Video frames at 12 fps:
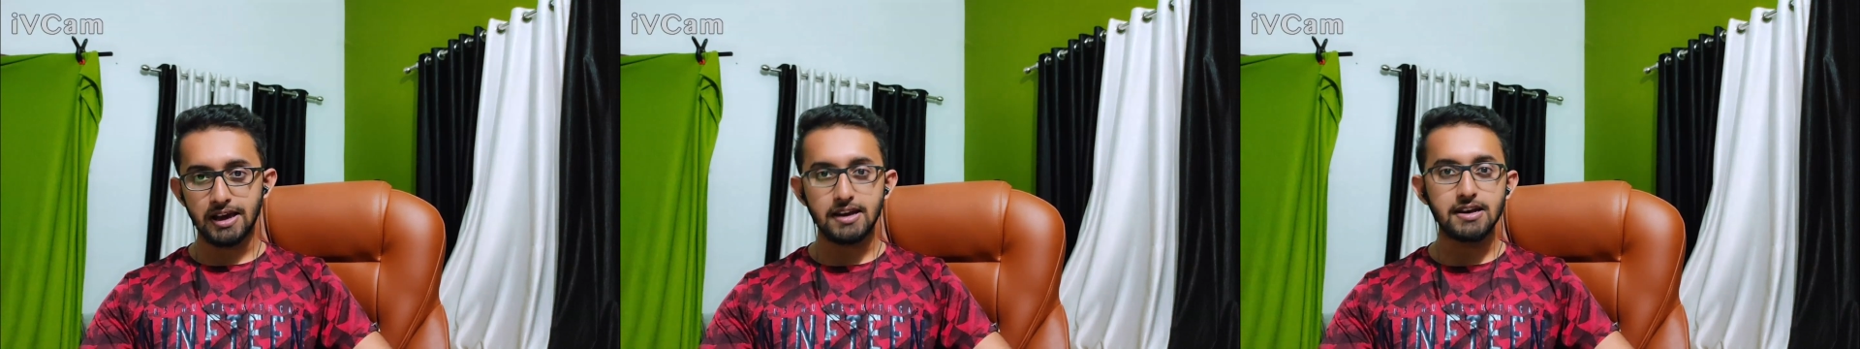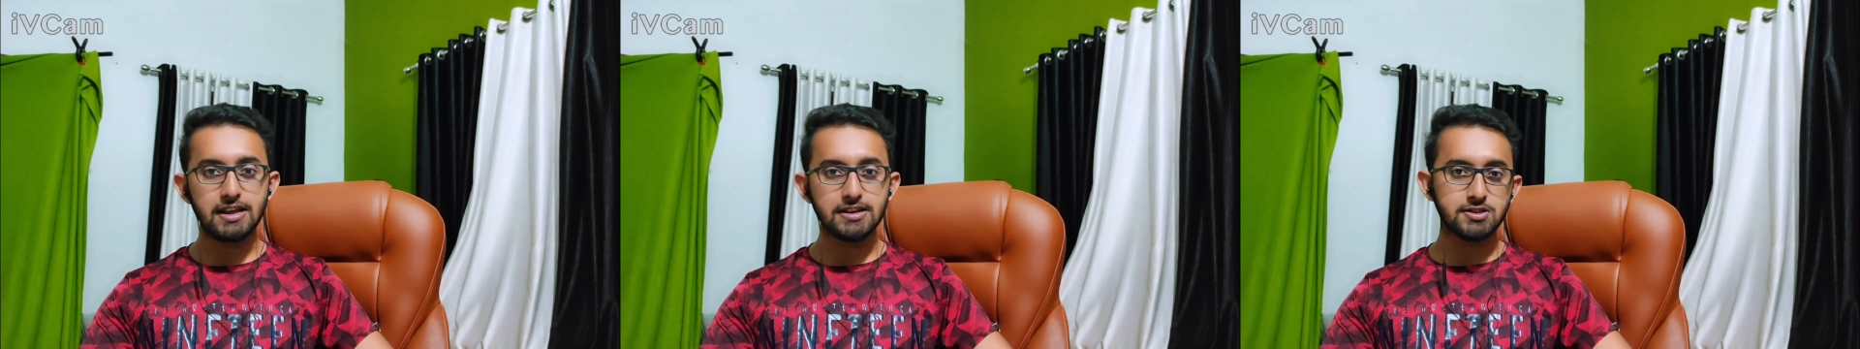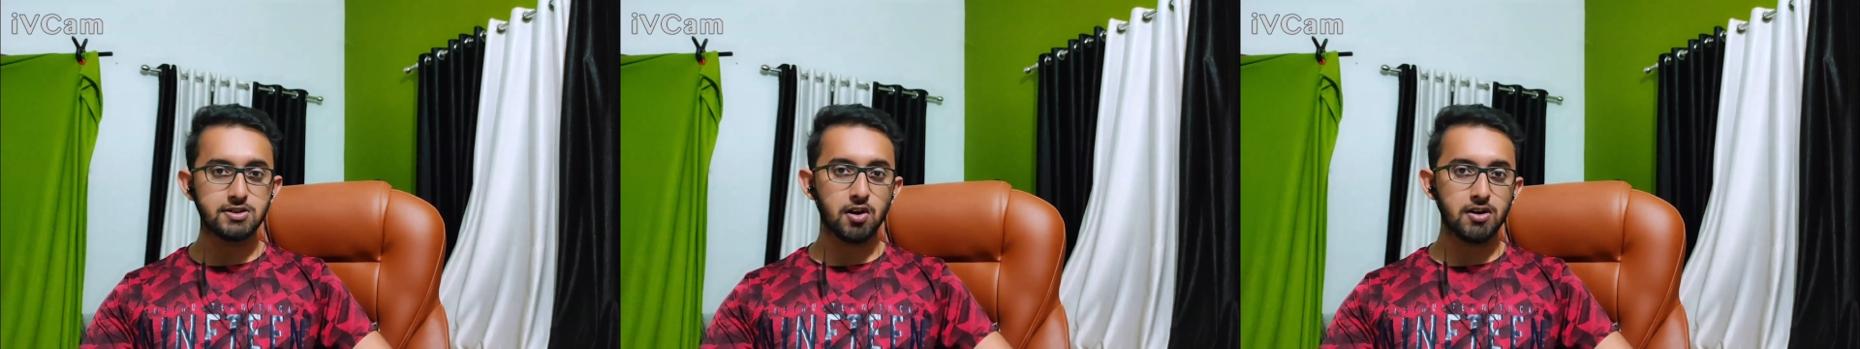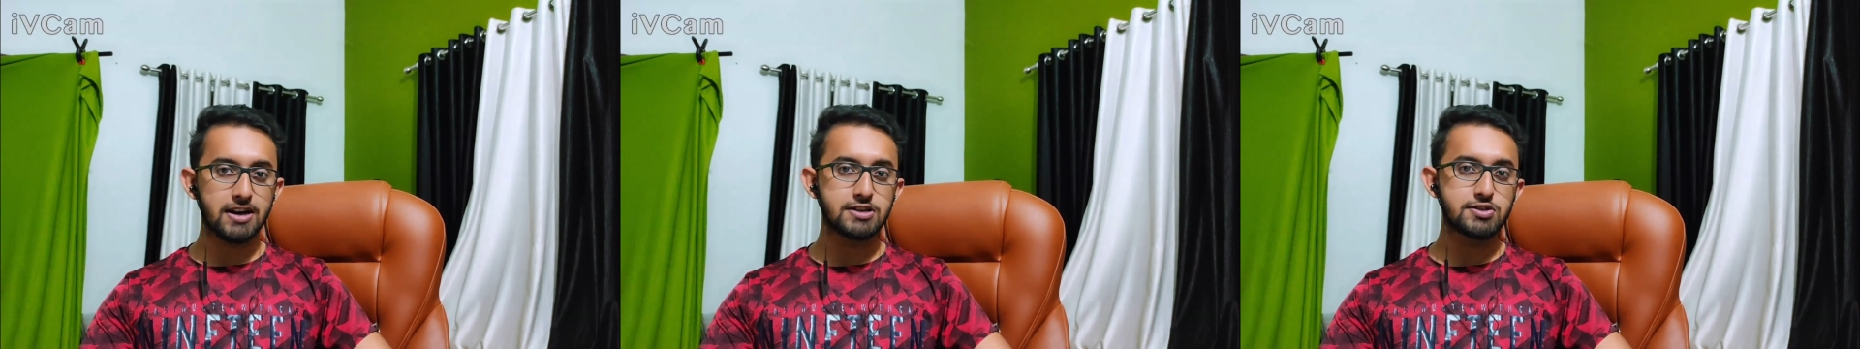And later
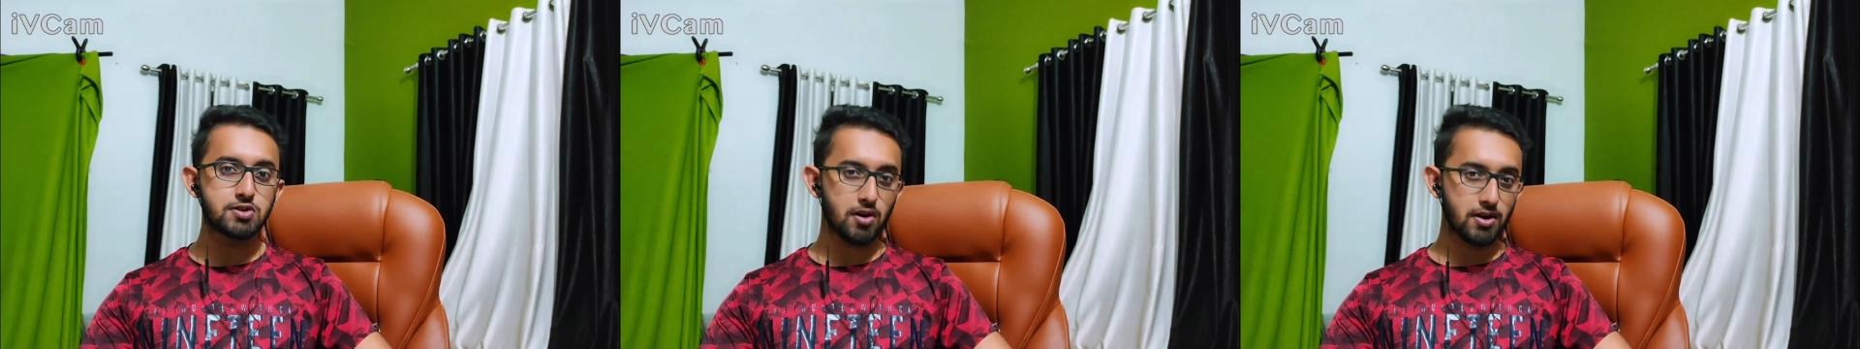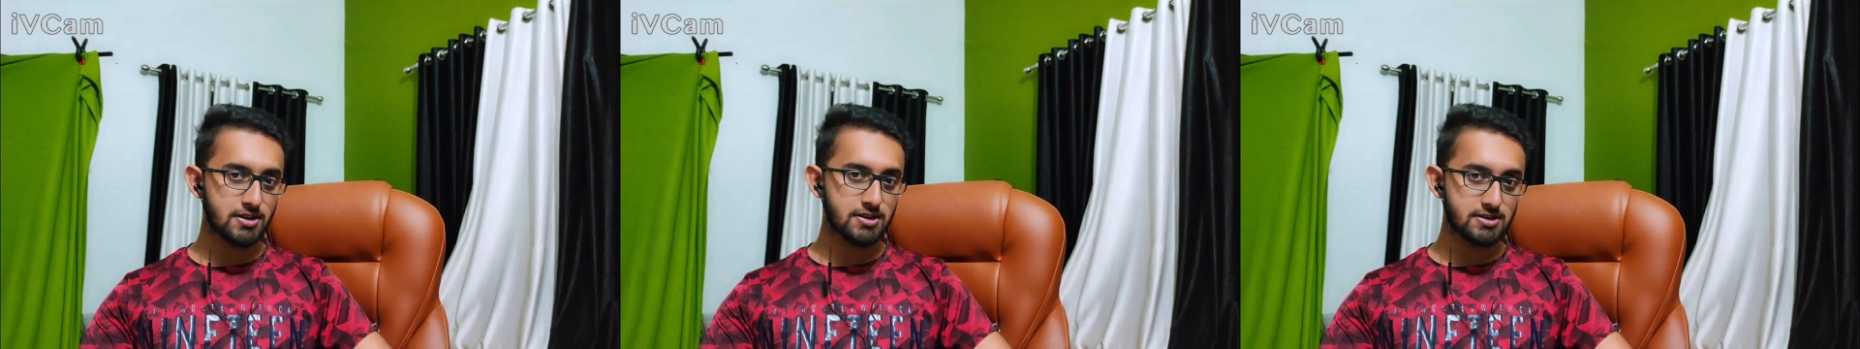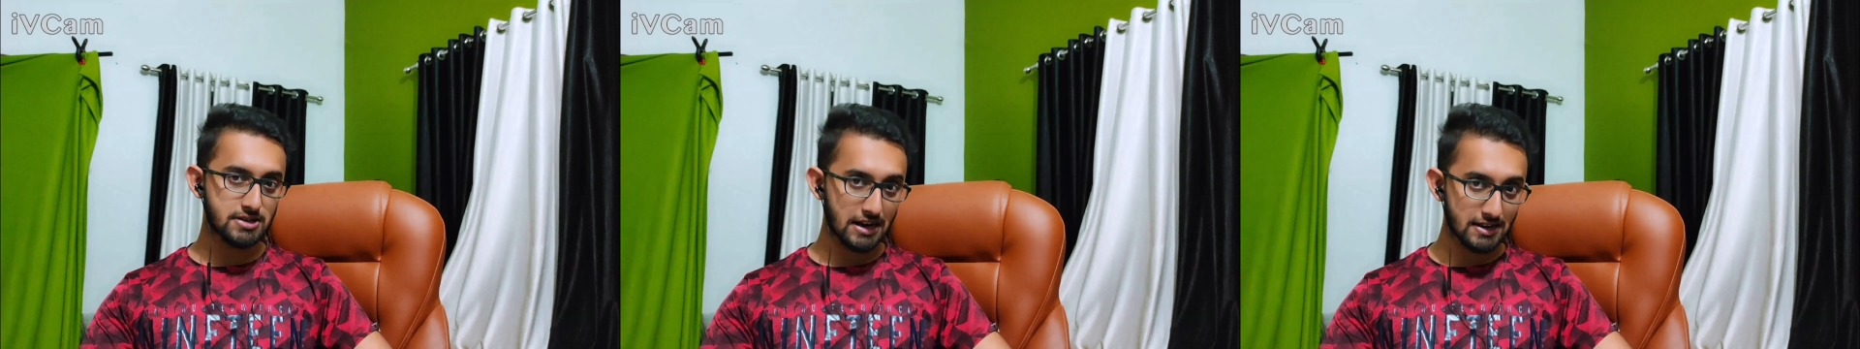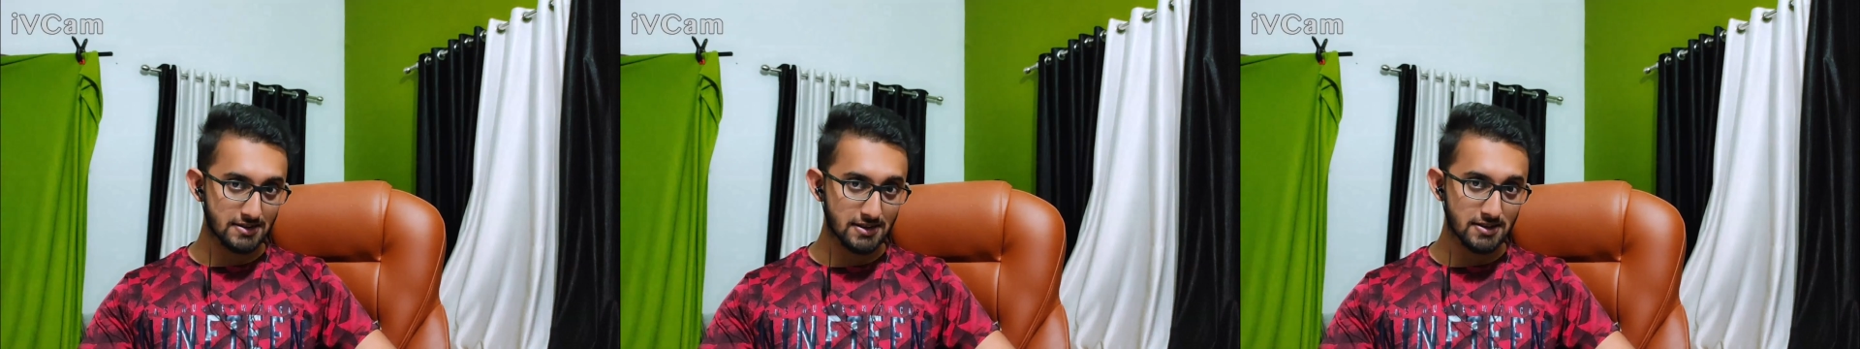on, I joined
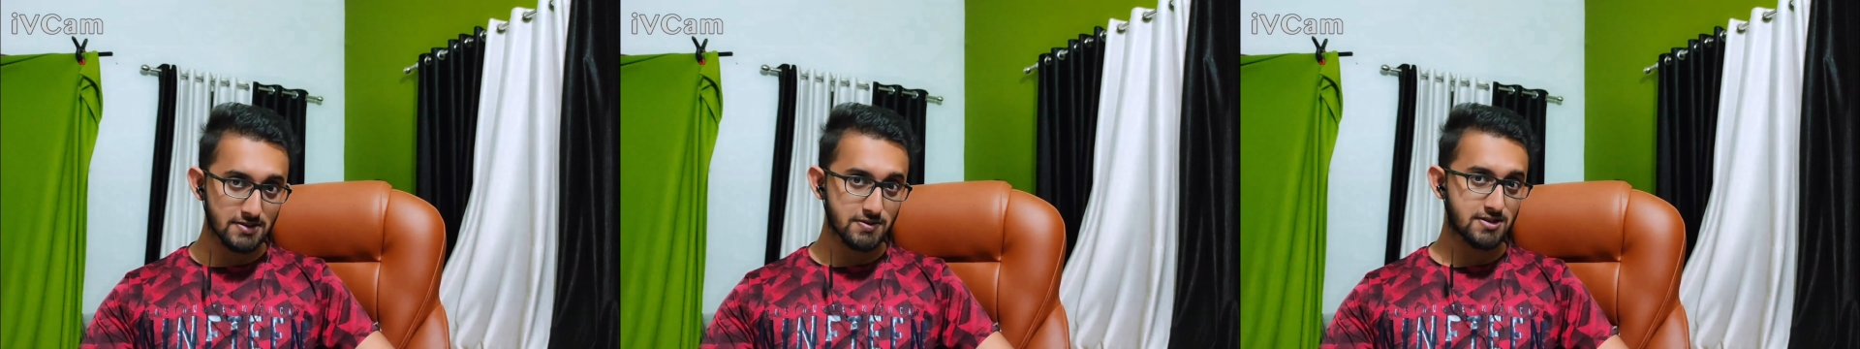Renaissance,